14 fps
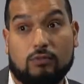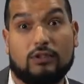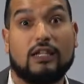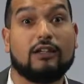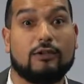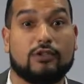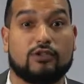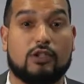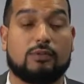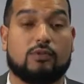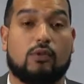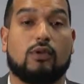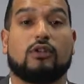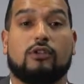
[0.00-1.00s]
dealerships
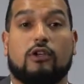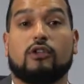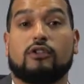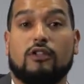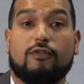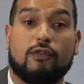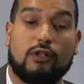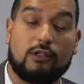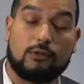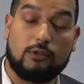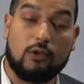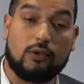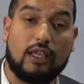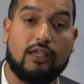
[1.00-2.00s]
or in your different
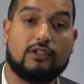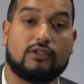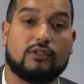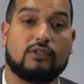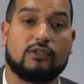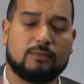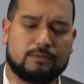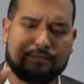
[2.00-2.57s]
locations,